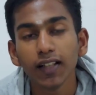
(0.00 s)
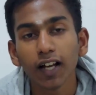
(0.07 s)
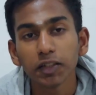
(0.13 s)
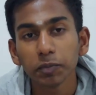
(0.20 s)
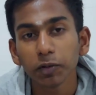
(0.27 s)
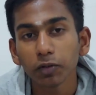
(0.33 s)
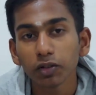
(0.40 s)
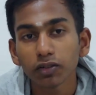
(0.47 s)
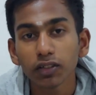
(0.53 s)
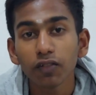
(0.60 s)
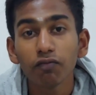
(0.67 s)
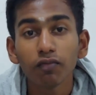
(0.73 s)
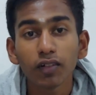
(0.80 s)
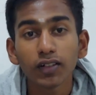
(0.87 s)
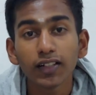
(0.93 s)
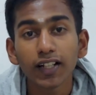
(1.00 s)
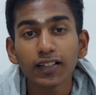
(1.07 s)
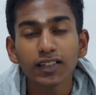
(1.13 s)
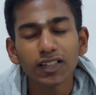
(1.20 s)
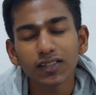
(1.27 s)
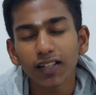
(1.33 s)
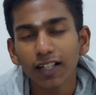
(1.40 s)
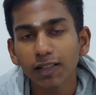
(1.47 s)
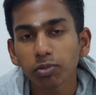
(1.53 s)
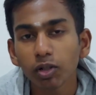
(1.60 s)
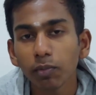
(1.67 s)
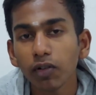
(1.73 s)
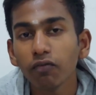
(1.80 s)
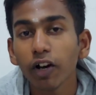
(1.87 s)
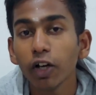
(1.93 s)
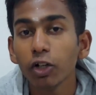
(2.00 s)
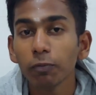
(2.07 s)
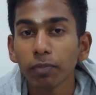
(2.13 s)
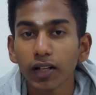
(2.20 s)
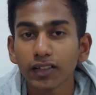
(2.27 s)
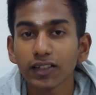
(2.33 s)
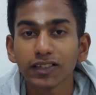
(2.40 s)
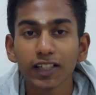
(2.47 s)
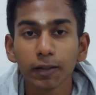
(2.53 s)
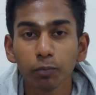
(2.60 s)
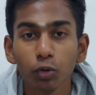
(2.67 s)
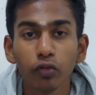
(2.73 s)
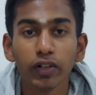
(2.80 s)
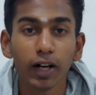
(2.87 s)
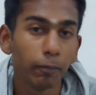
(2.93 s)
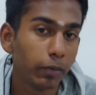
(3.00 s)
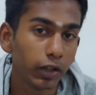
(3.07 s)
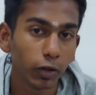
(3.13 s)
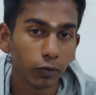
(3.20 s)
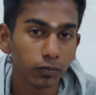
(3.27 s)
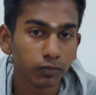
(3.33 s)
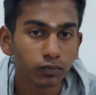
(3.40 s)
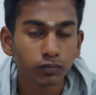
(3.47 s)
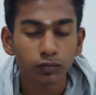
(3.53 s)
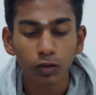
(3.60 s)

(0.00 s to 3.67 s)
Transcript: They ask me a question, then just explain me why do prices keep moving up and down.